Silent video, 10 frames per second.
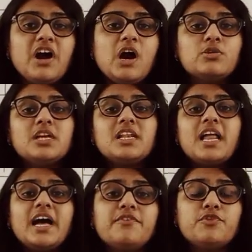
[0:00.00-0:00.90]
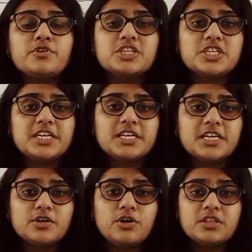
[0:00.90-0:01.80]
How the life
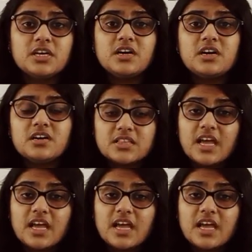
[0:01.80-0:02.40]
originated on the earth?